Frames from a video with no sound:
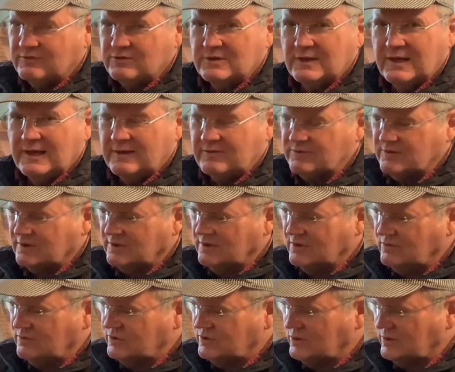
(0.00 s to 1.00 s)
shafts or
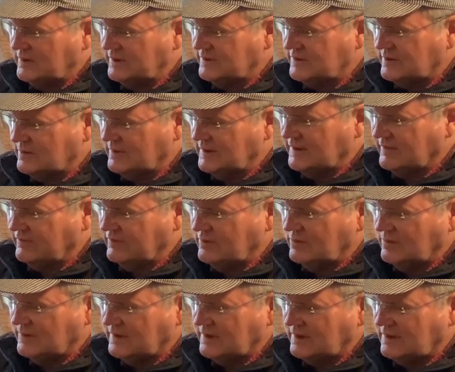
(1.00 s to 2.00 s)
U-joints or whatever you
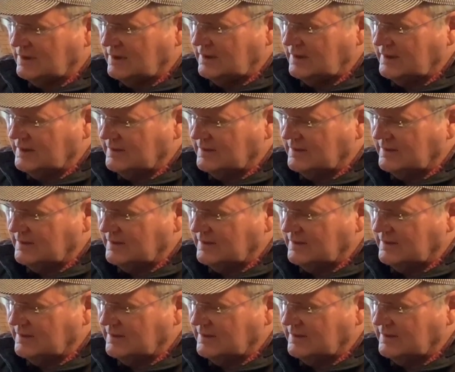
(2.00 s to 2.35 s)
want to call